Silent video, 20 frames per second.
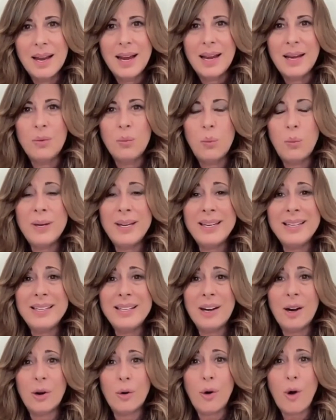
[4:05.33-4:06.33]
And
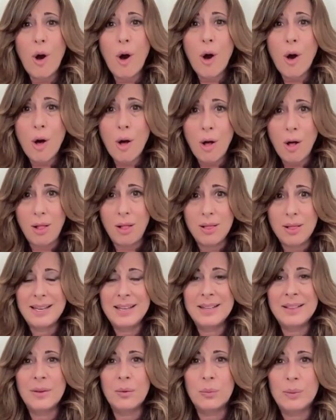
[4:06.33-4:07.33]
we are all
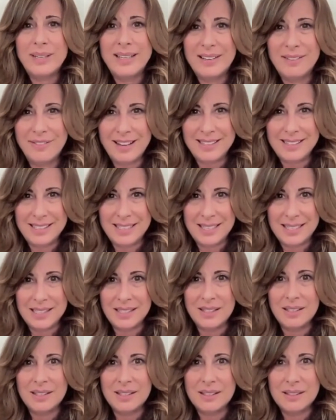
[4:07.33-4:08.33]
in the
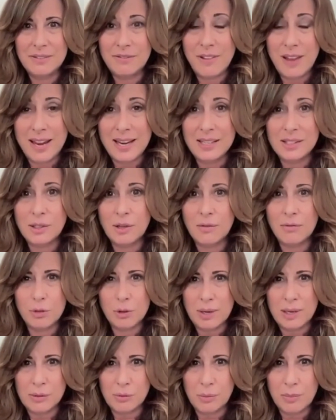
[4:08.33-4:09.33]
reinventing phase of
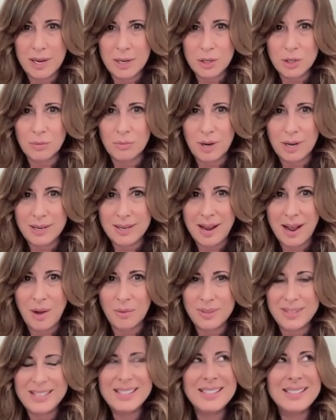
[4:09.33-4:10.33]
transformation right
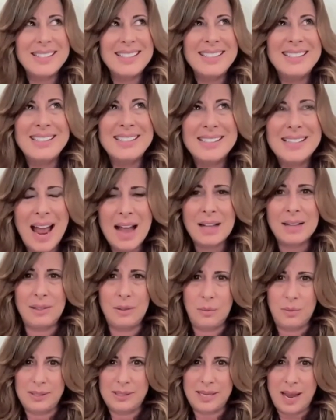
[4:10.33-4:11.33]
now. This is
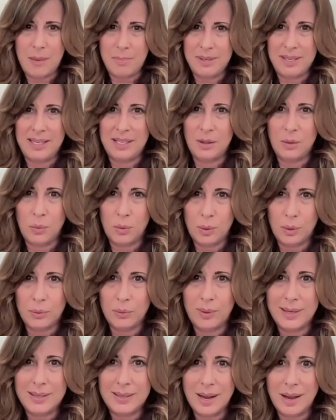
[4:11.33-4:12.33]
exactly what's happening in the world
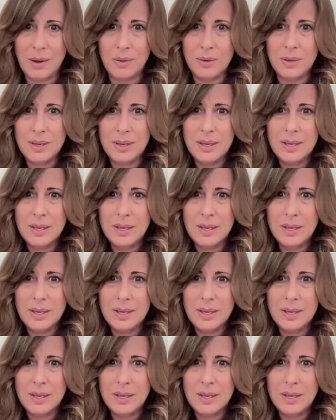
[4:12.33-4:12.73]
right now.